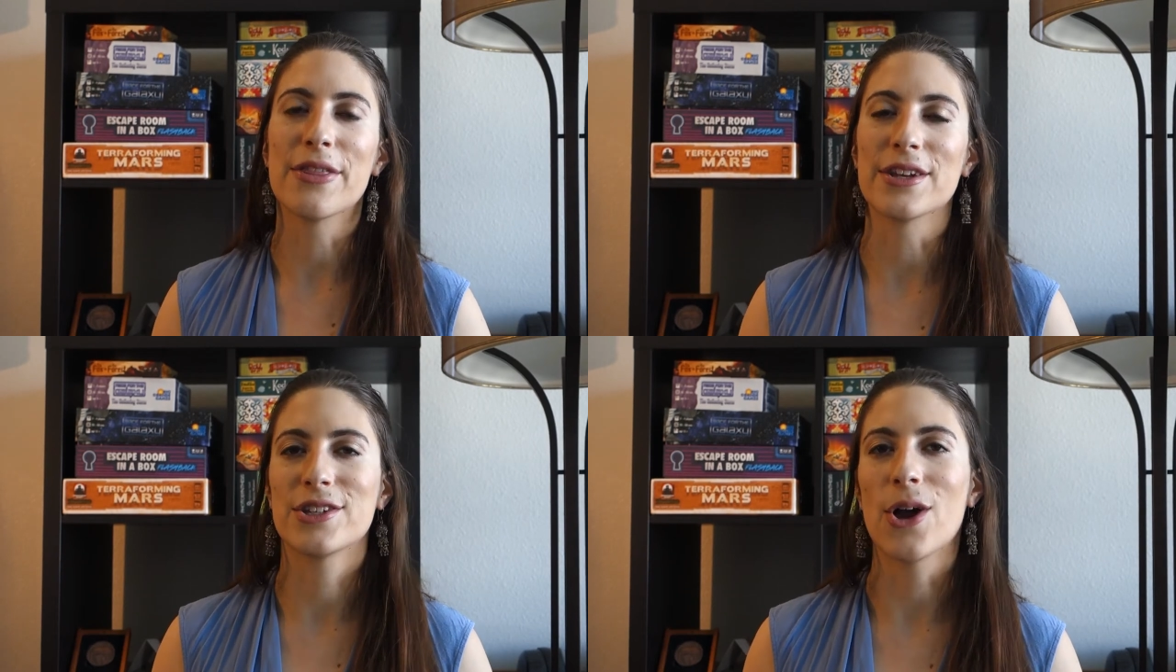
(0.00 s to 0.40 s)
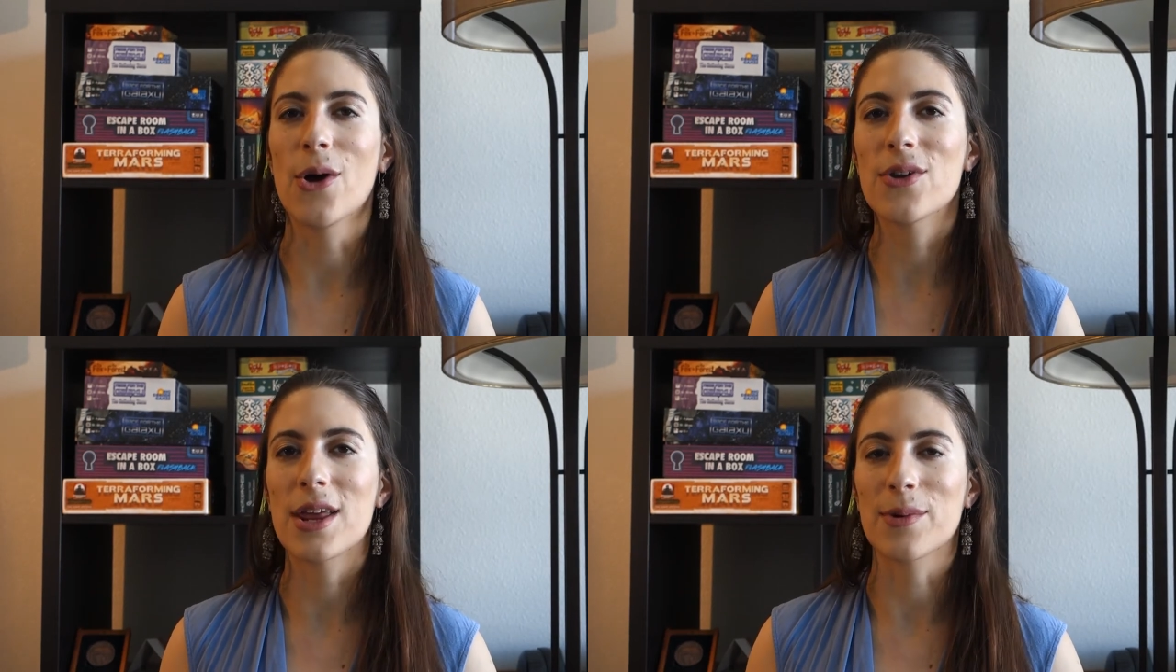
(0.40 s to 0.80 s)
the
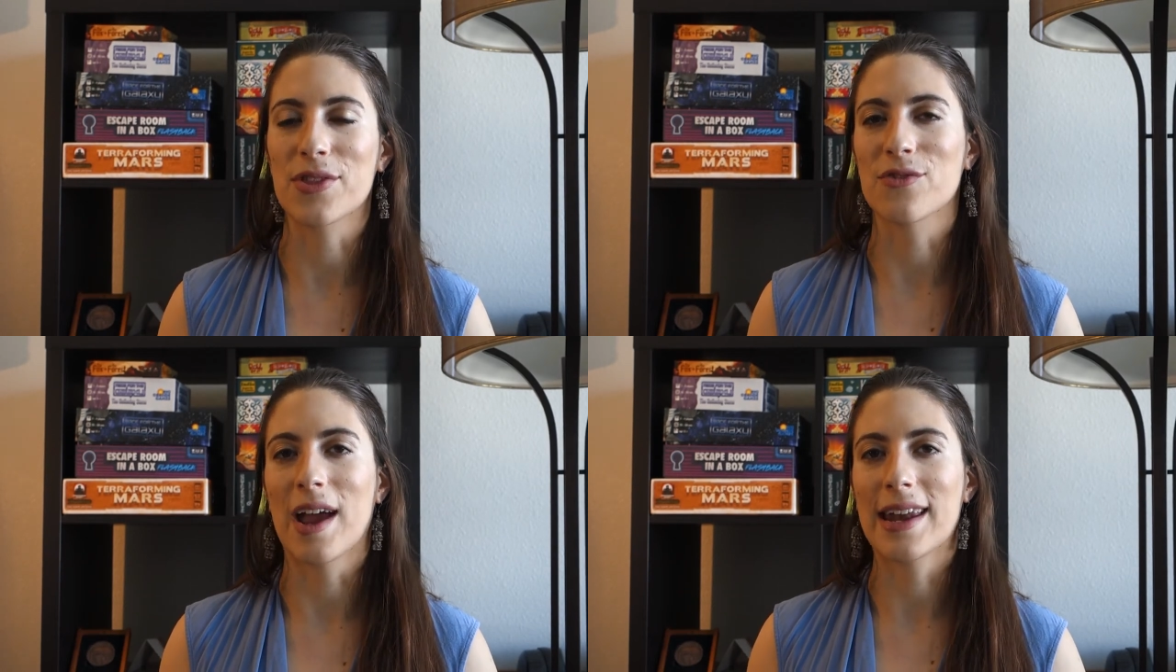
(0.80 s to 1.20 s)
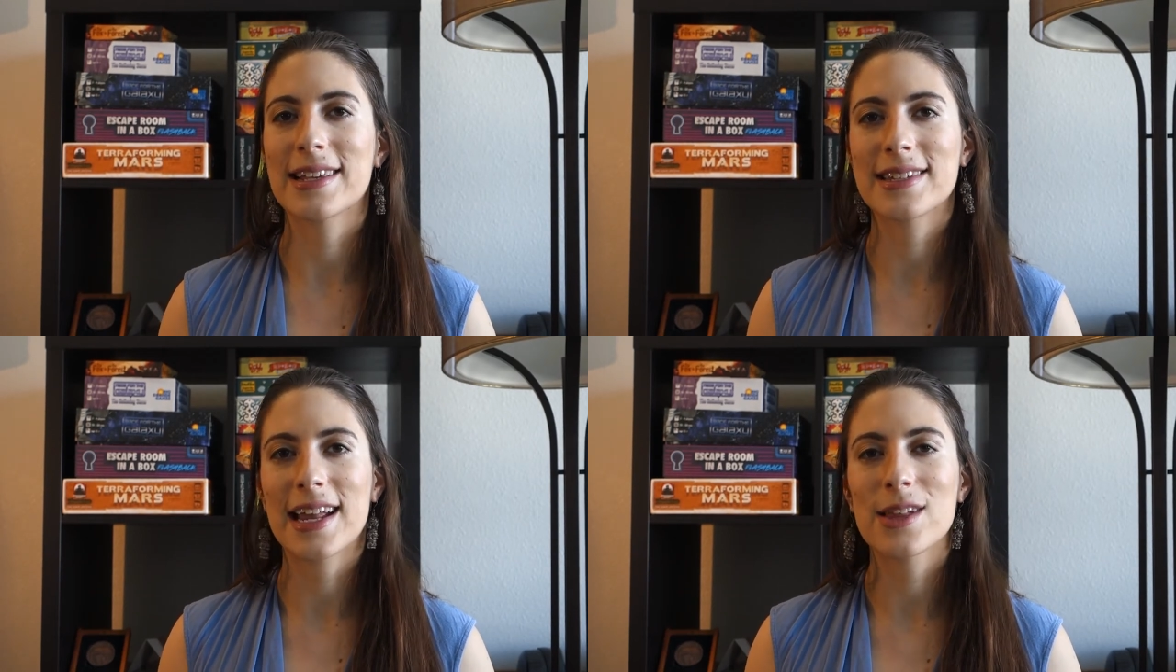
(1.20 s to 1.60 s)
tone and what the writing
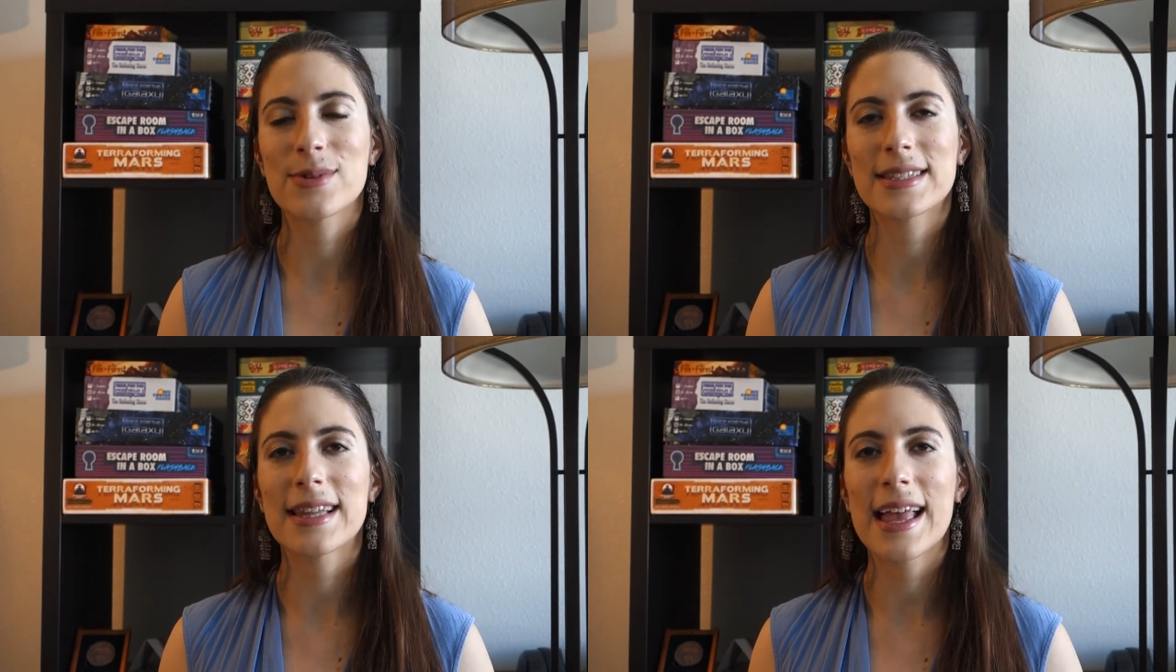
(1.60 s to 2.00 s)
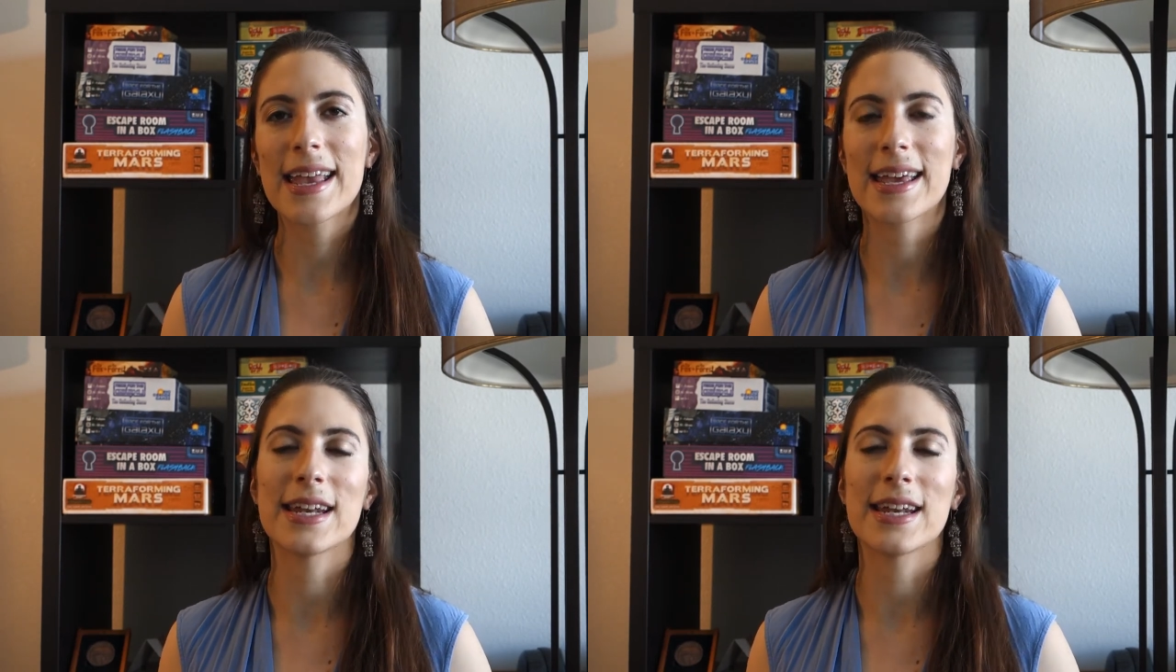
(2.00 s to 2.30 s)
style was like,